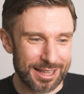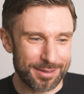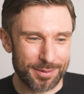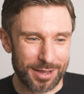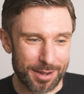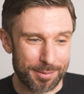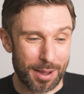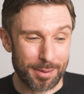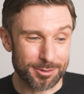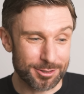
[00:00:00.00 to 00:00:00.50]
me
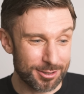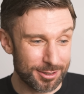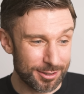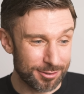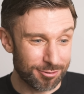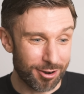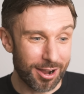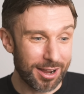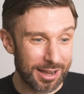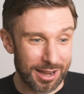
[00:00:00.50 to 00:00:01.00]
I'm absolutely
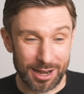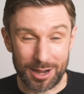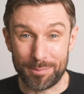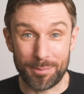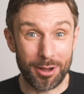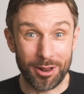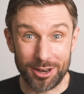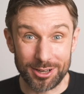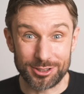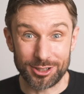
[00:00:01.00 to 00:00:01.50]
right and
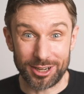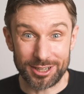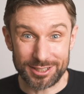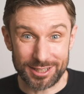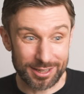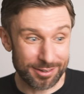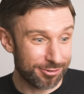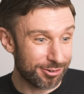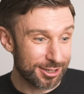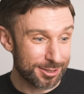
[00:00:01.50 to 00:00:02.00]

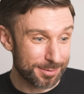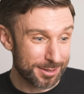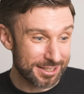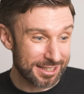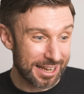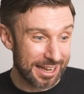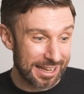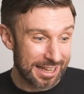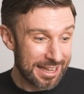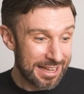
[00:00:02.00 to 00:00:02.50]
apologising for its
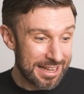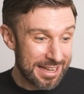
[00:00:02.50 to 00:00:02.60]
mistake,